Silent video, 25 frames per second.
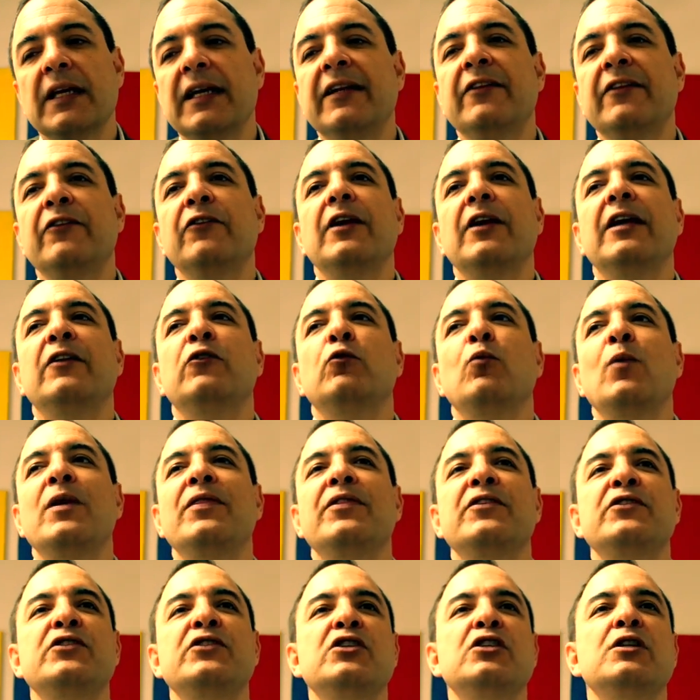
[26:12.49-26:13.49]
It's
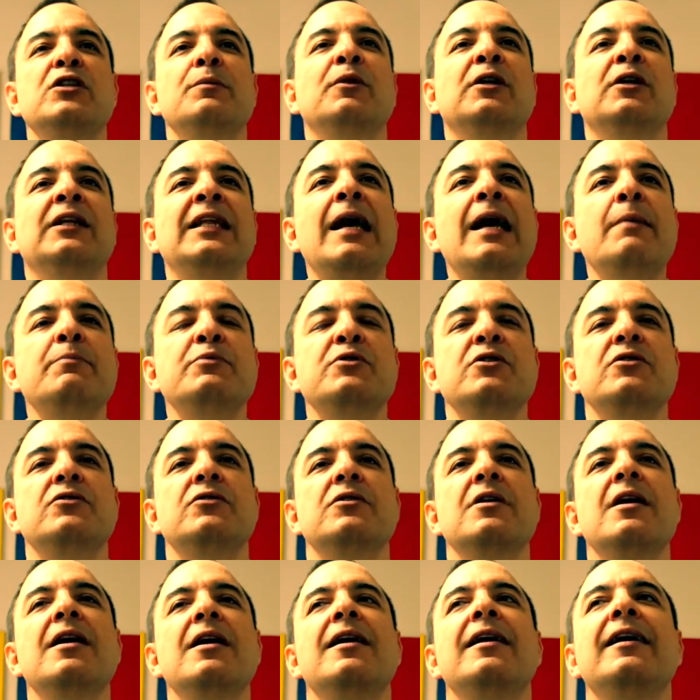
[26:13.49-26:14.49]
when the system
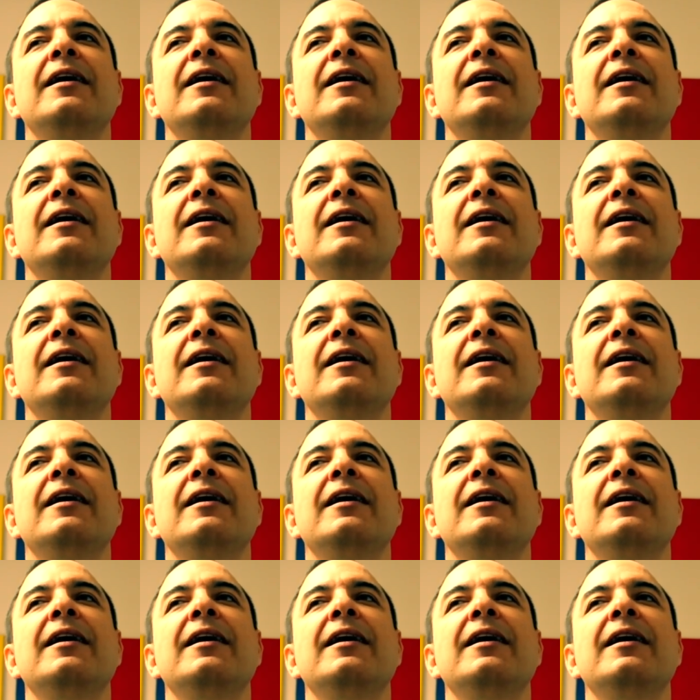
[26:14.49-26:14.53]
collapses.